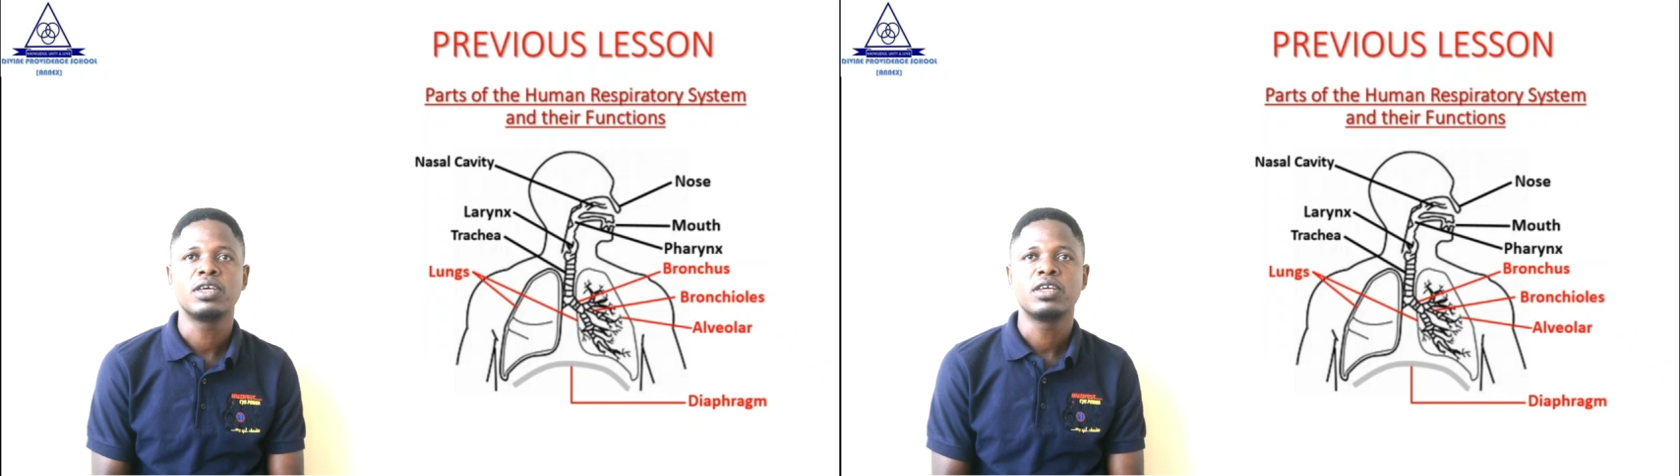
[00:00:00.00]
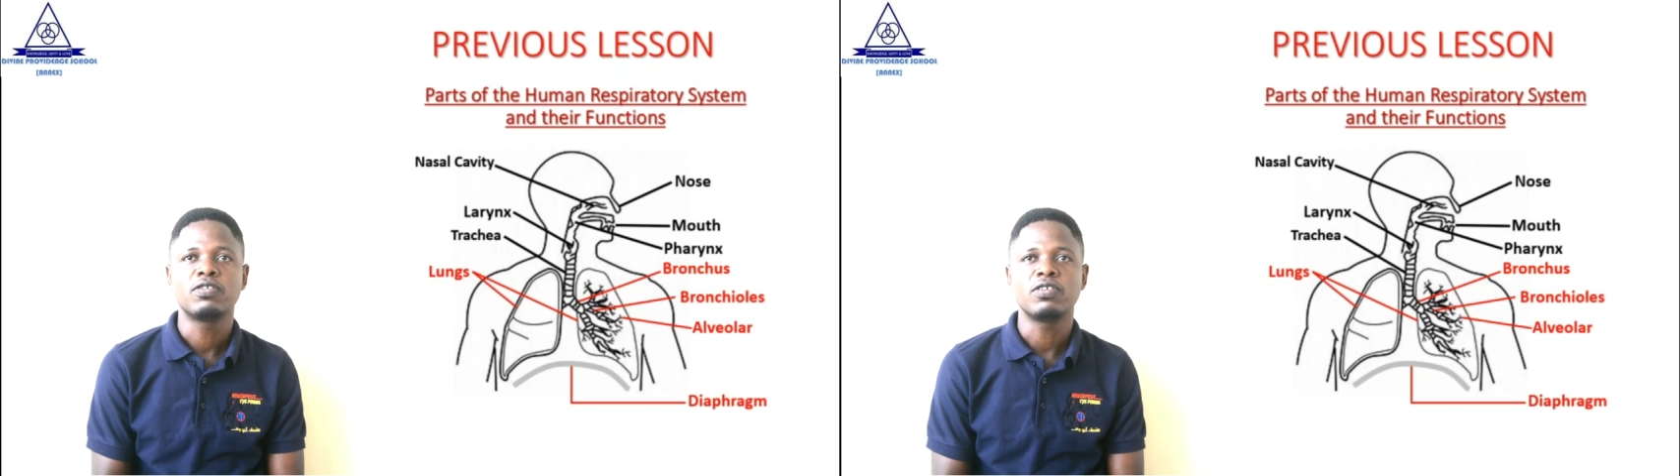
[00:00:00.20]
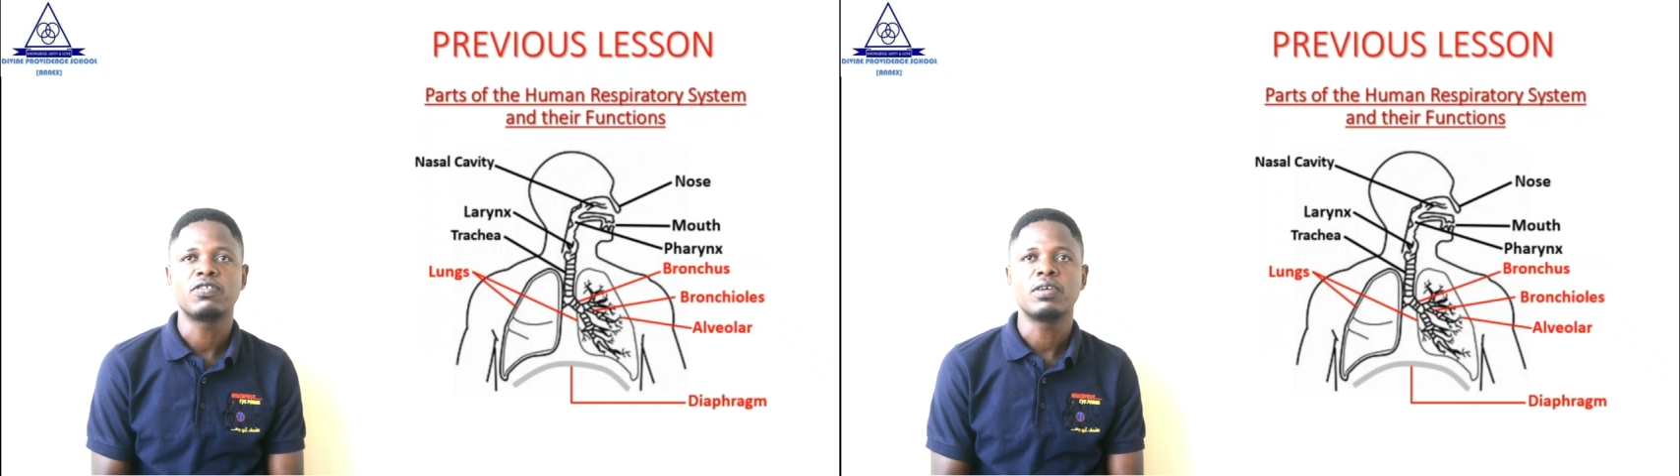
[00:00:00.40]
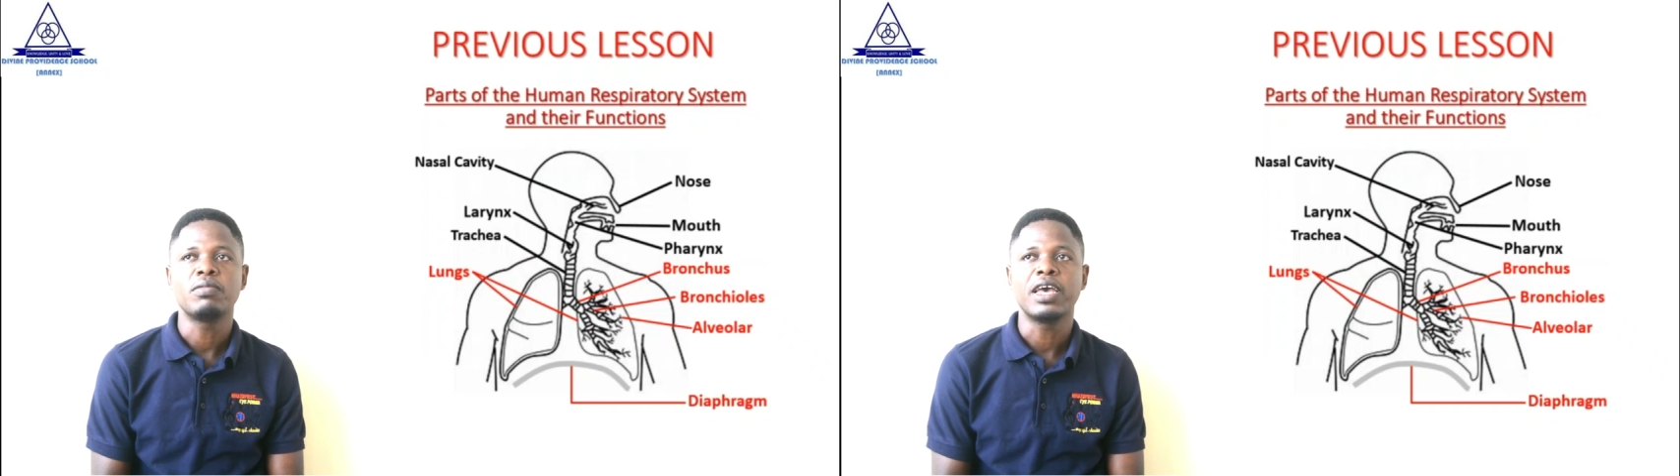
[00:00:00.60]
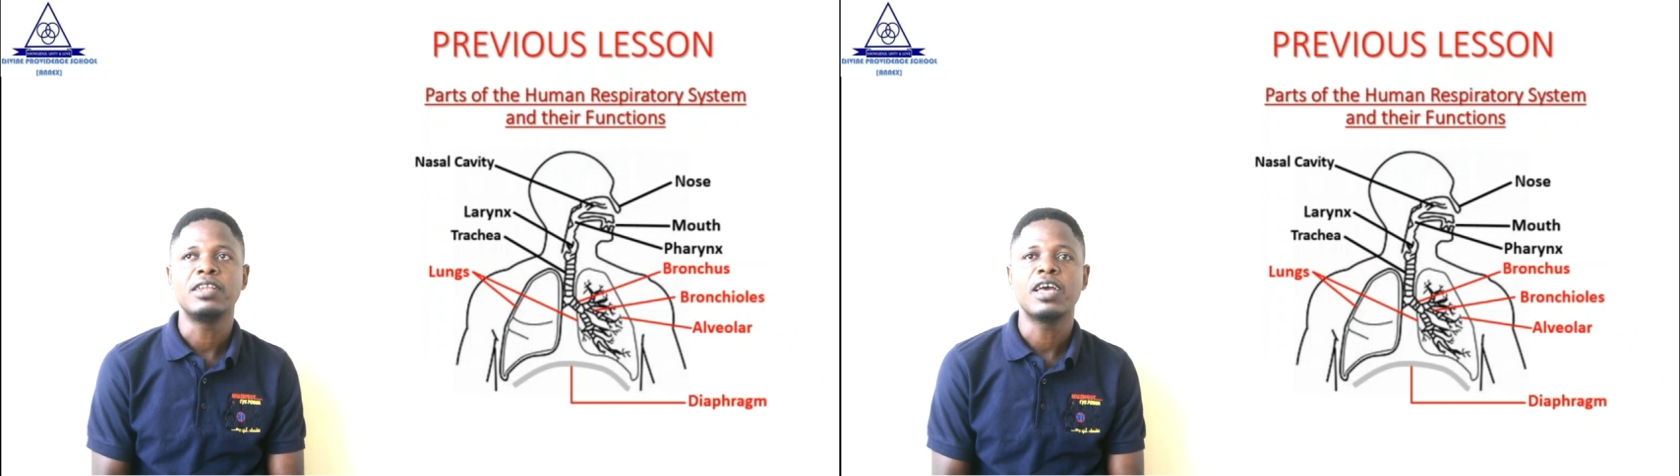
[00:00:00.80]
system
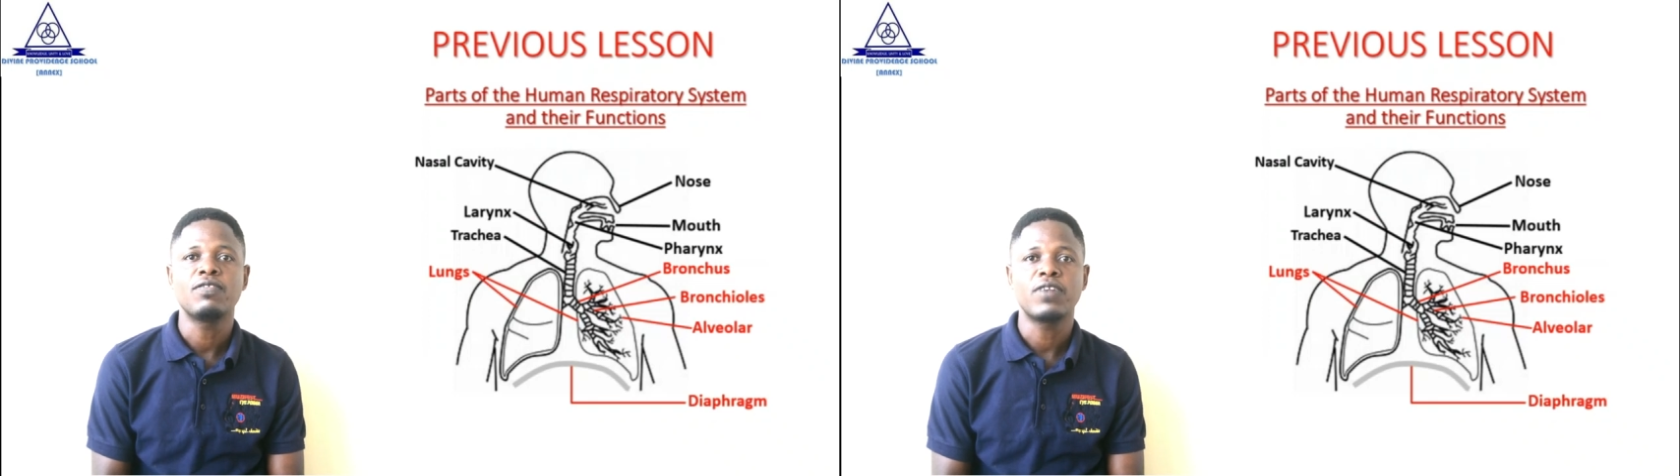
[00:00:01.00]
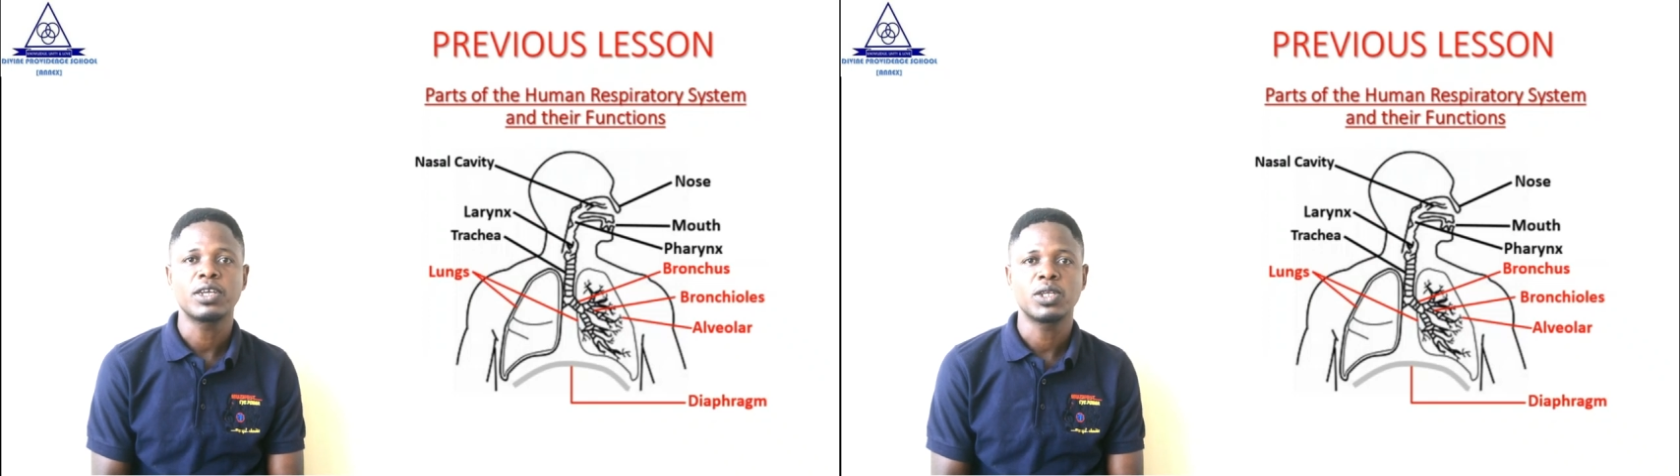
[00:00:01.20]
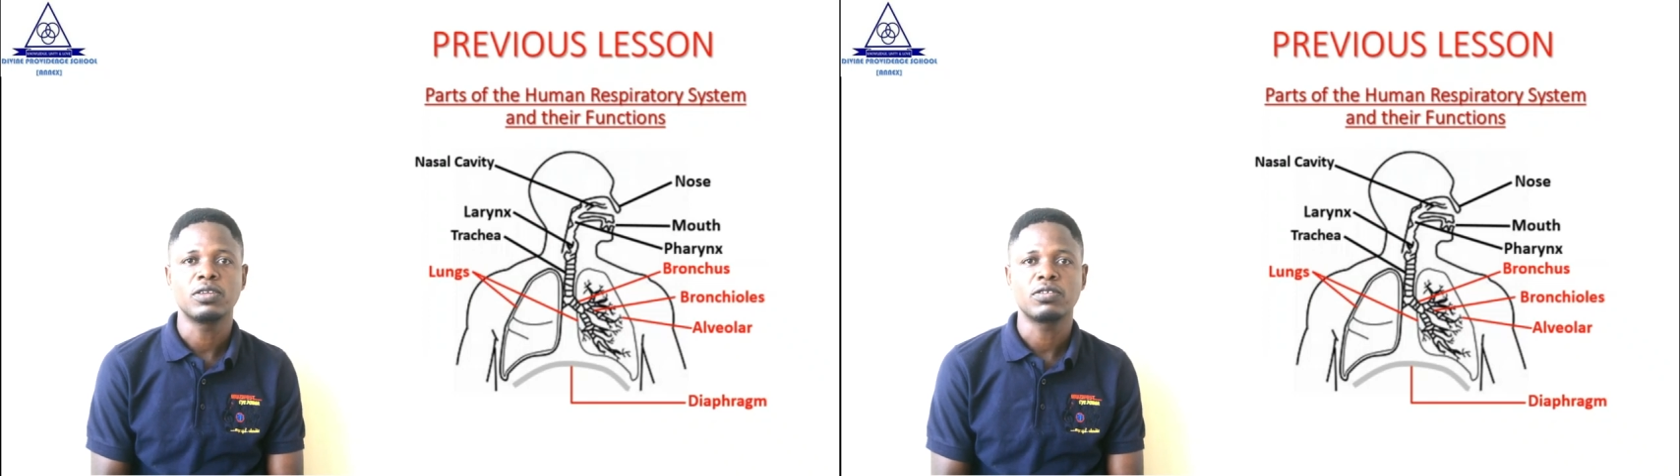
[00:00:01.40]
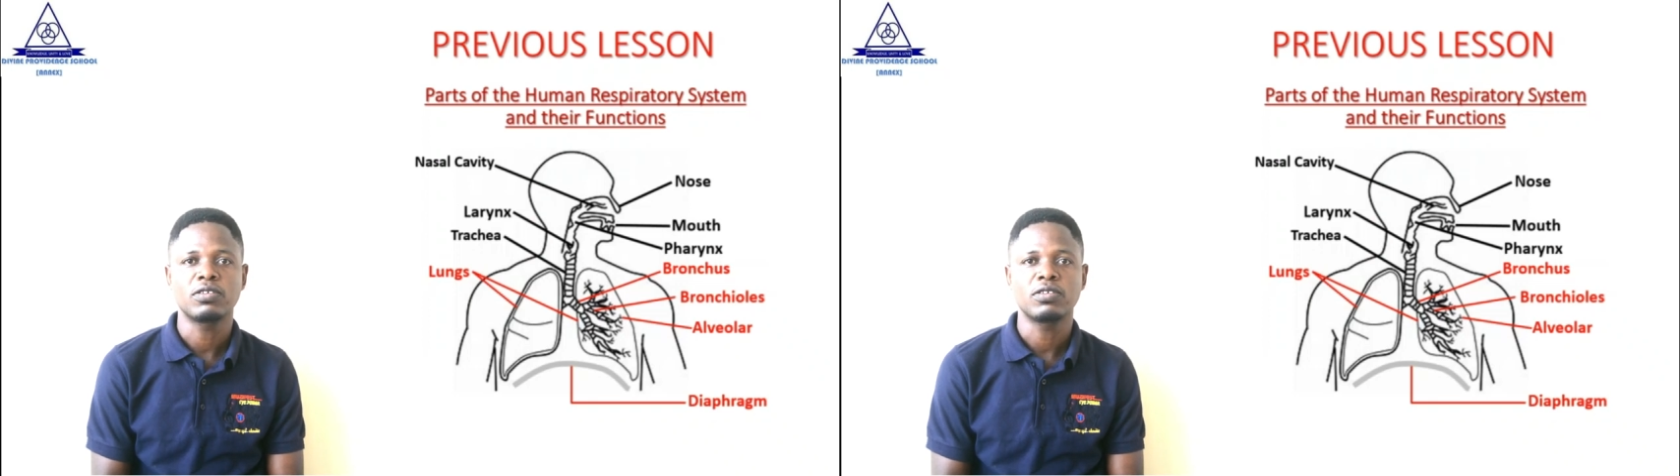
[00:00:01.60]
and their functions.